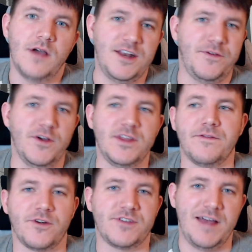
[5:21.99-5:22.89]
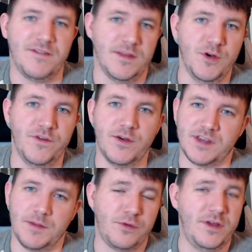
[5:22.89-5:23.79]
I just feel like the first half of the movie
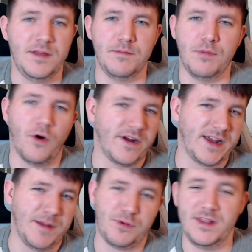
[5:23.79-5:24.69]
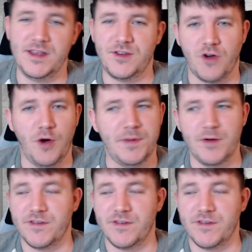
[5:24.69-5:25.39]
was completely boring, completely tropey.